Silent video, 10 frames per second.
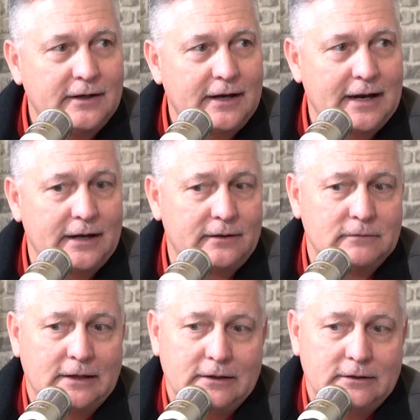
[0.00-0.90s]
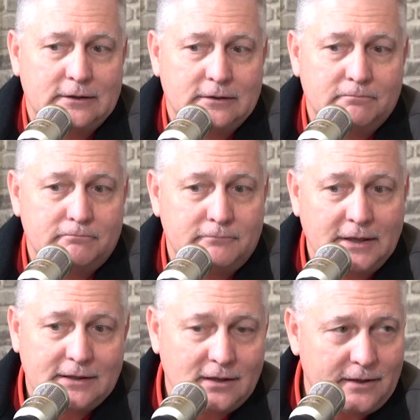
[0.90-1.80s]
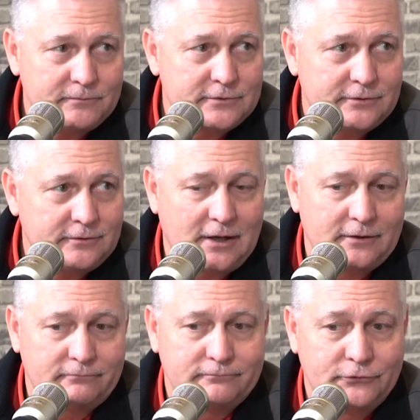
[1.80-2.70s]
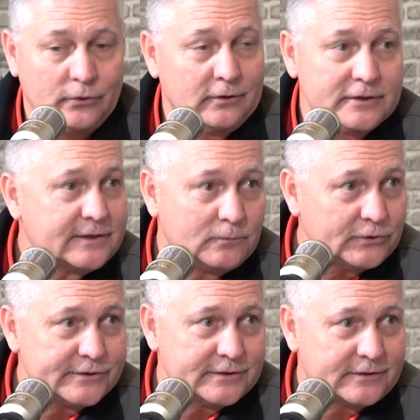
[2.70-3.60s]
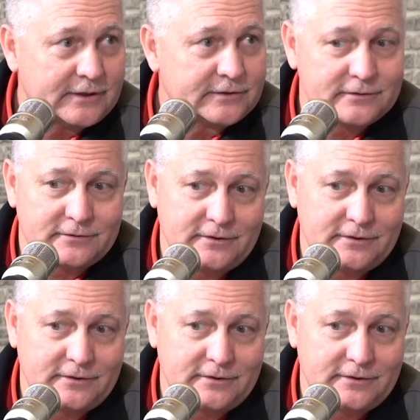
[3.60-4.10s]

And many times you're not doing listing presentations.